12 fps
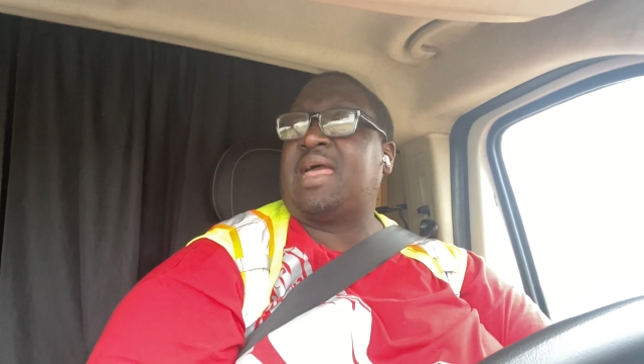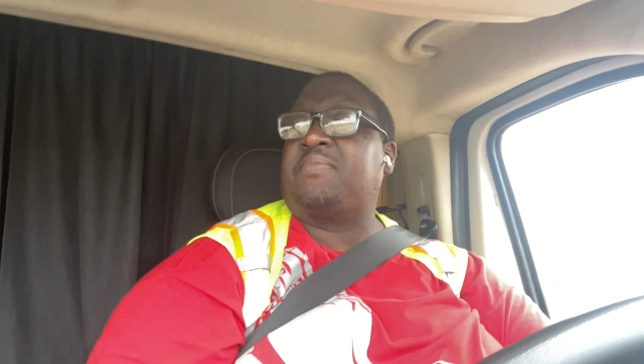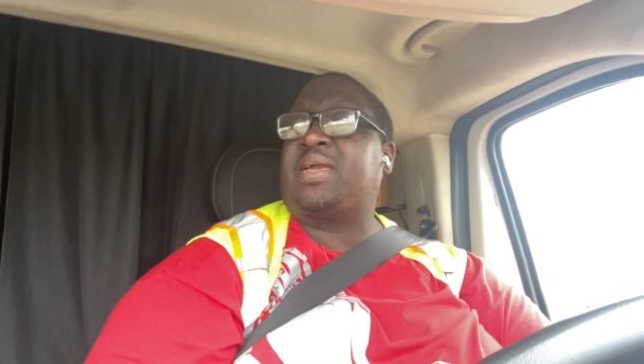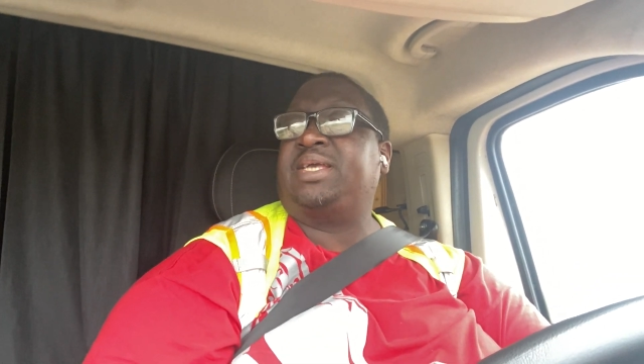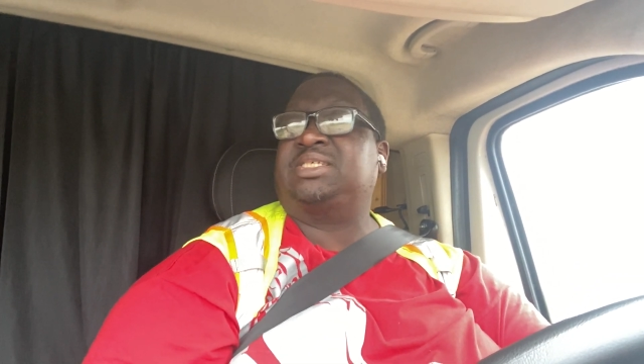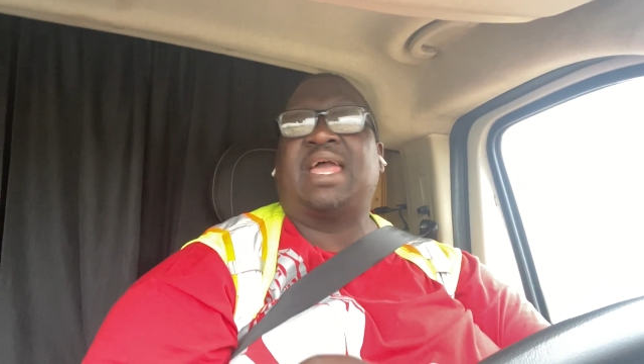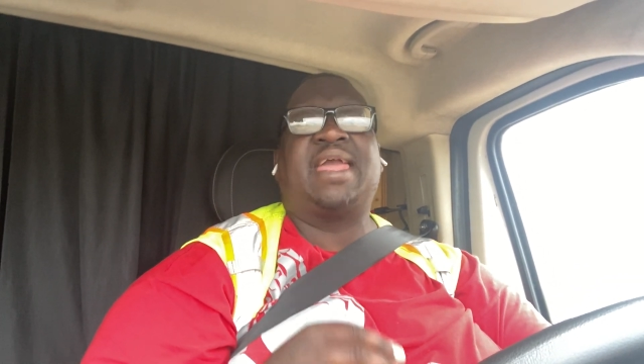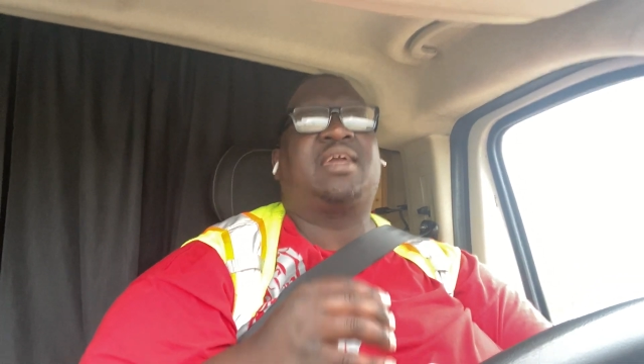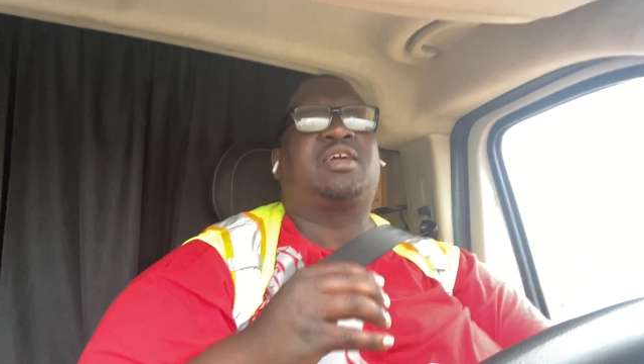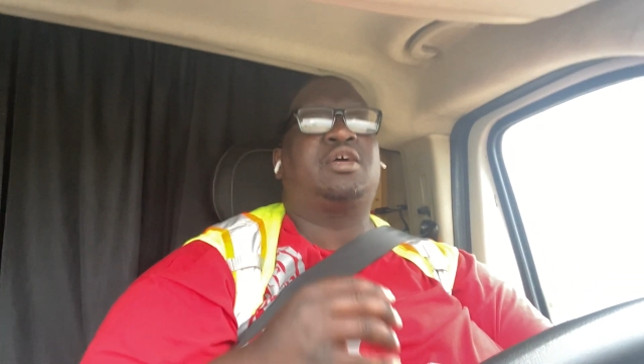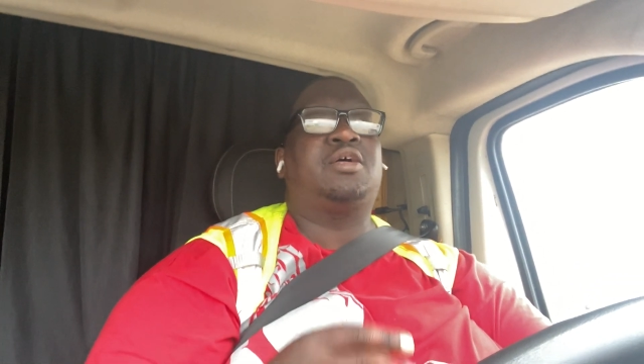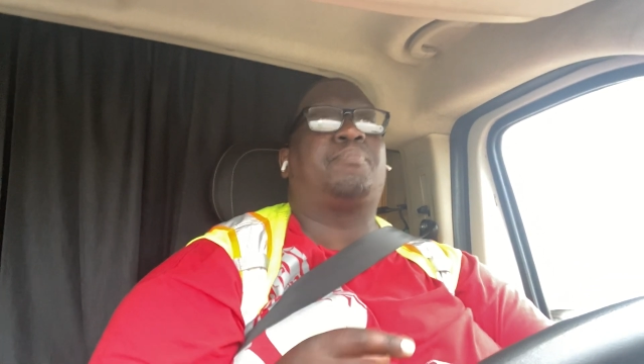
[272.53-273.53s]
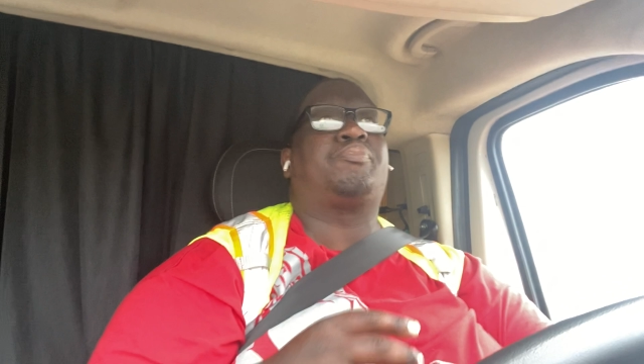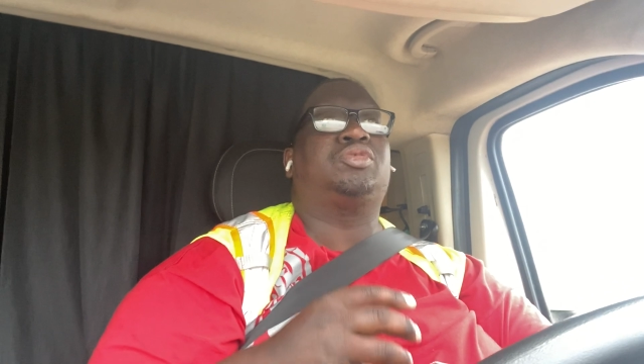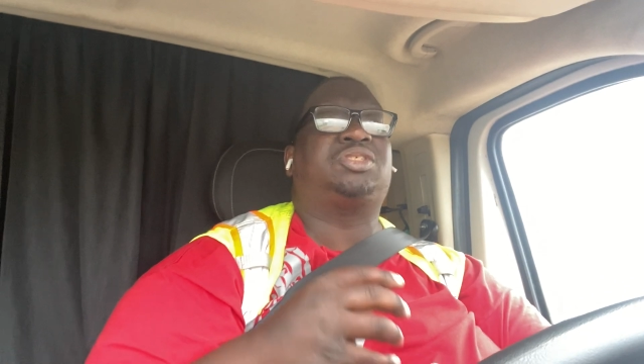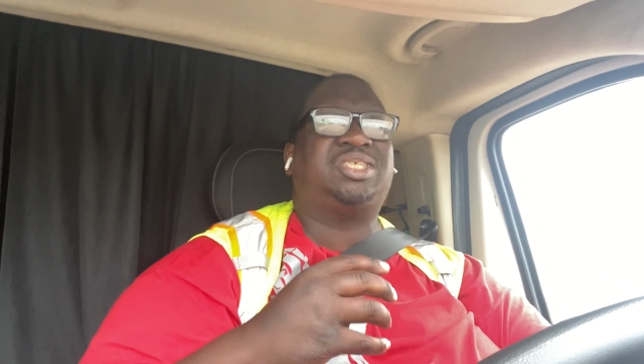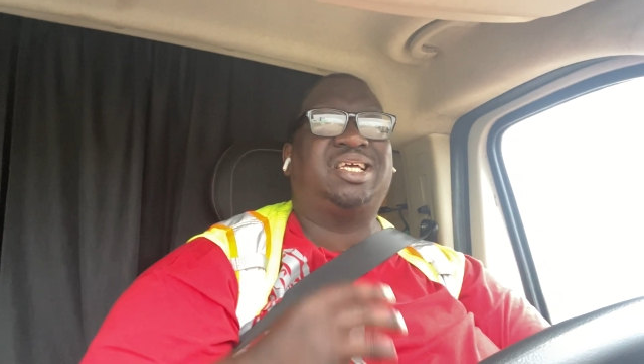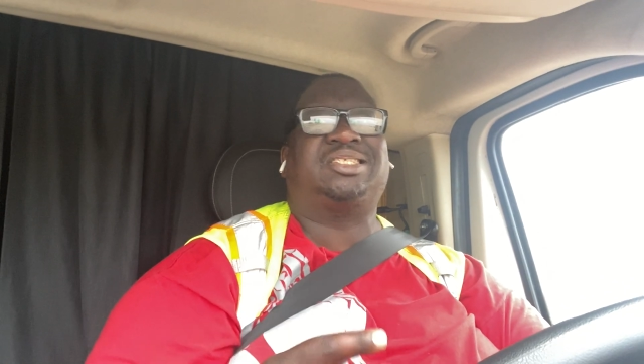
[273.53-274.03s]
that means a good
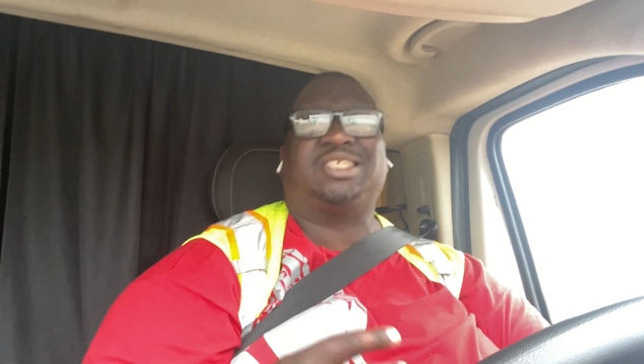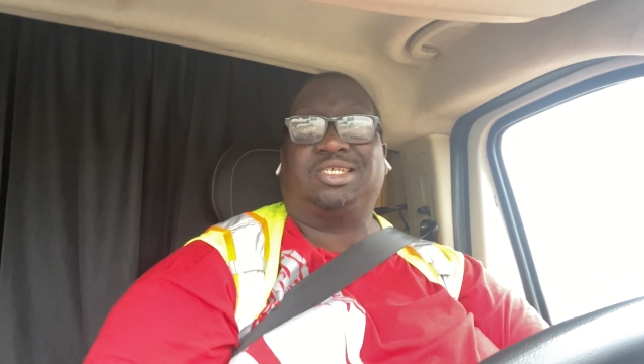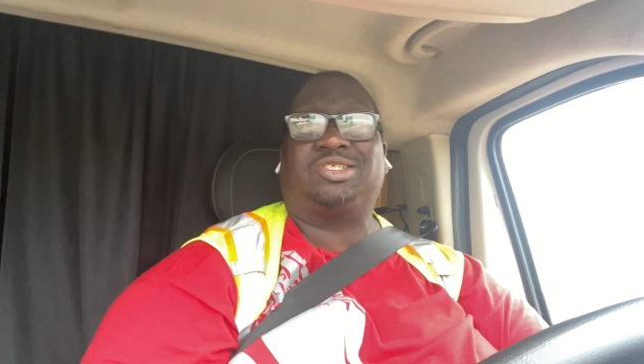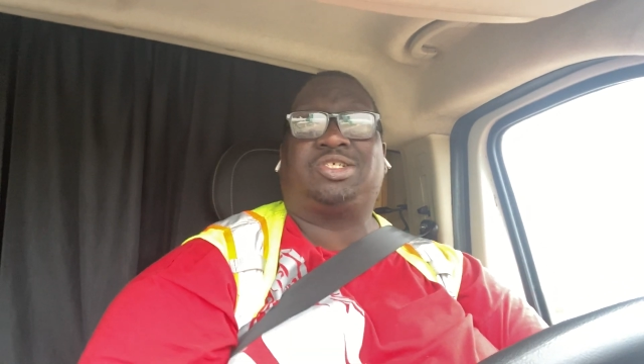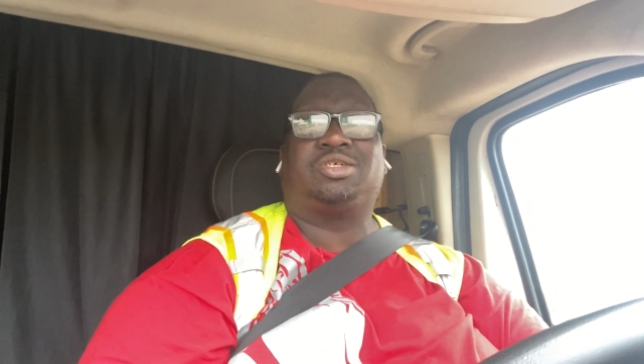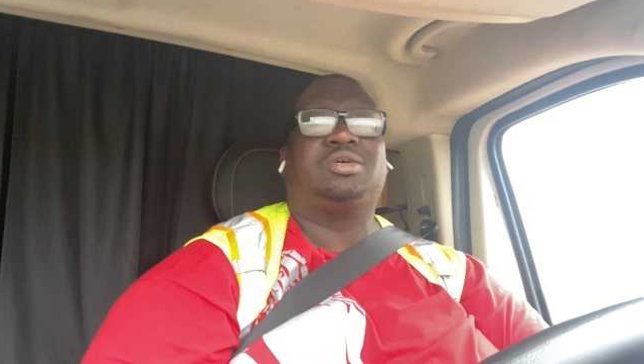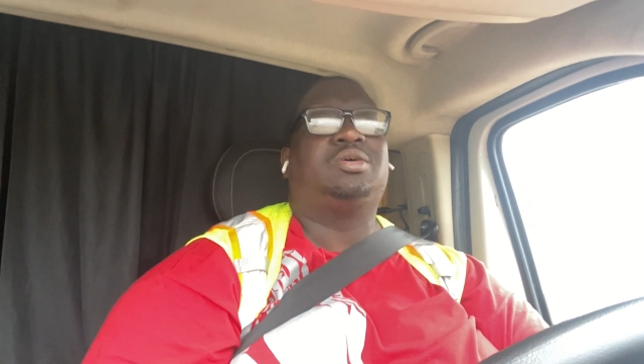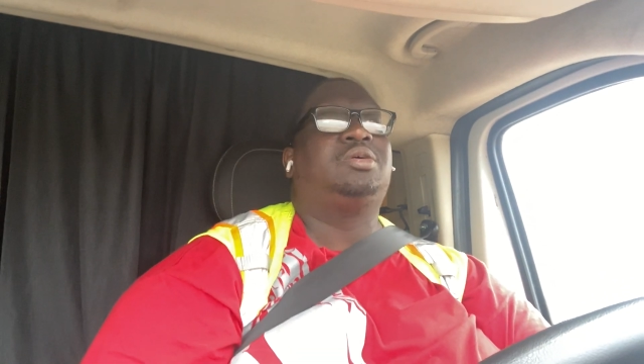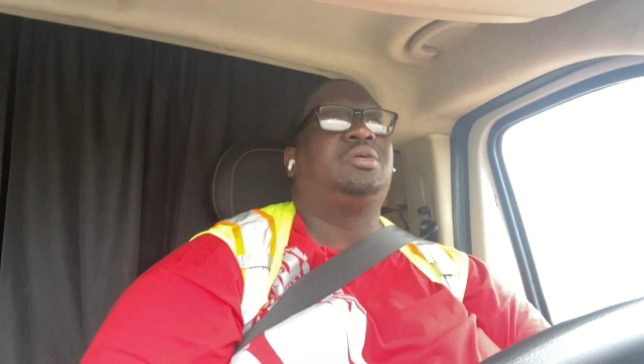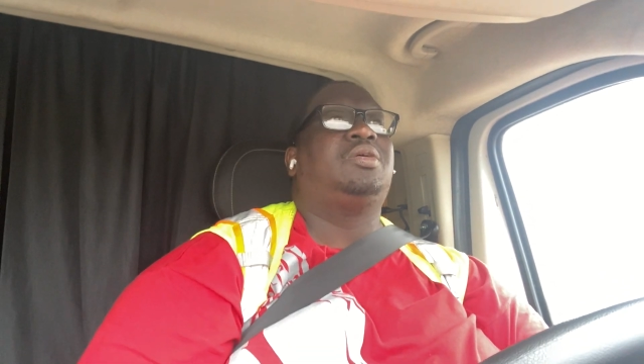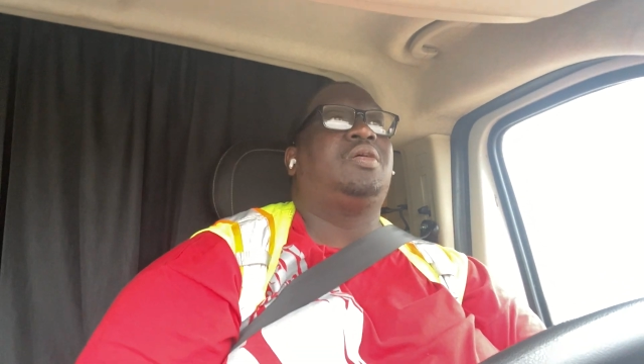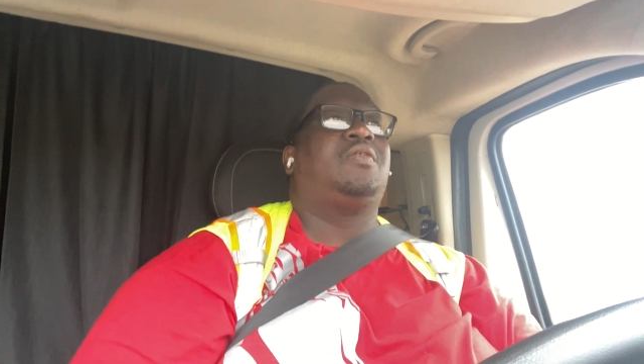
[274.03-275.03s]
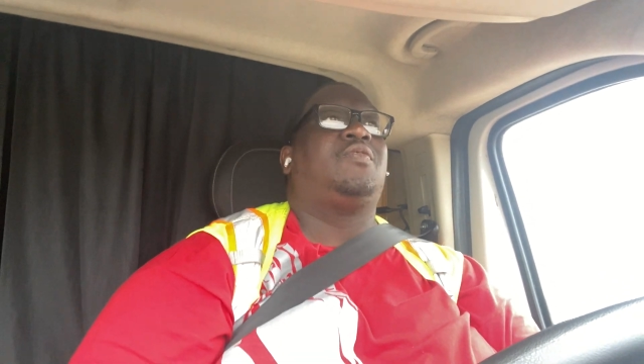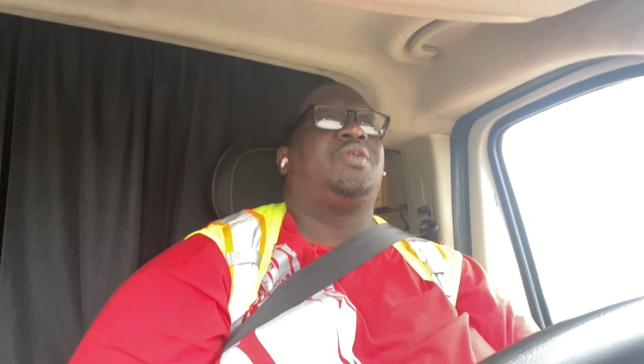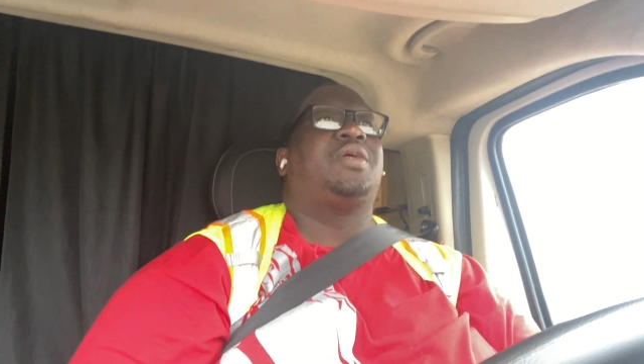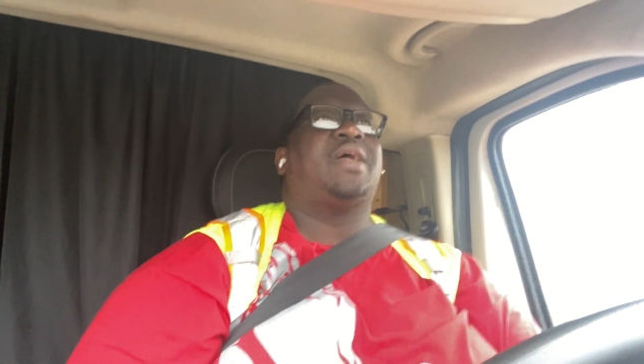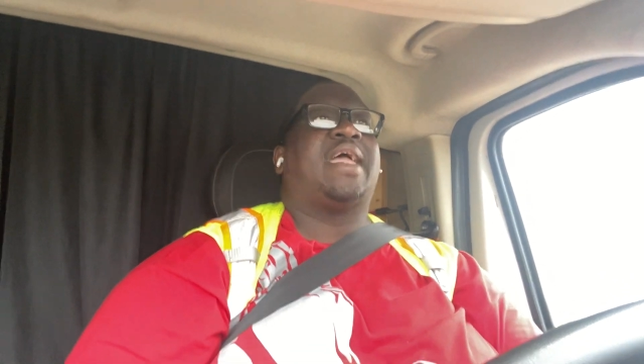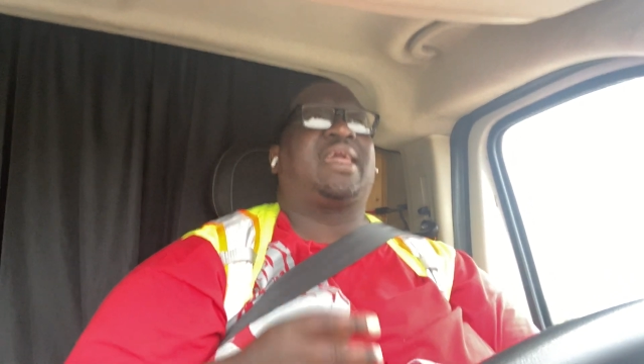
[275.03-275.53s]
percentage,
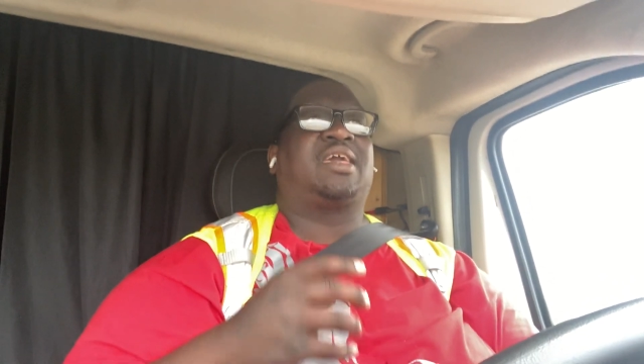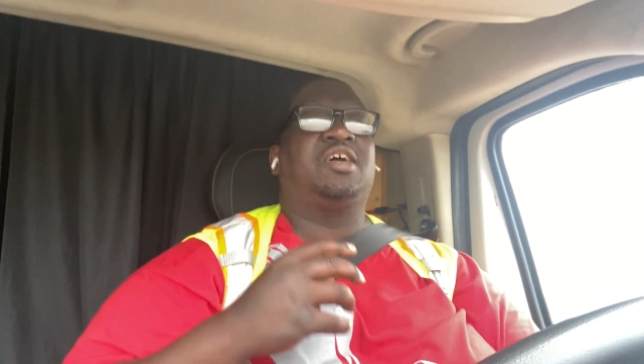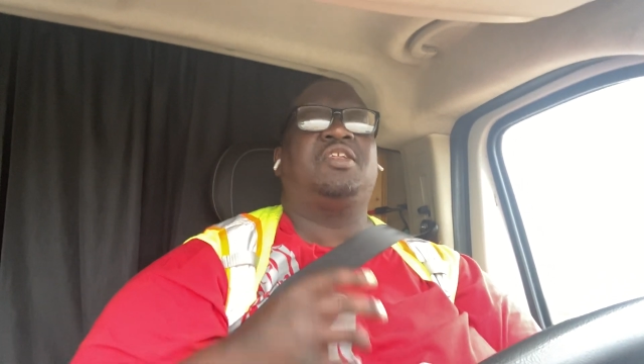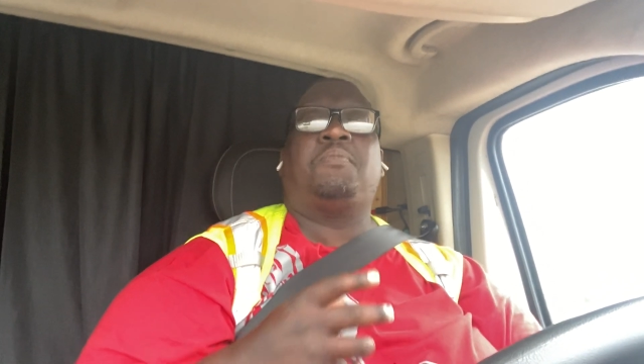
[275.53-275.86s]
a good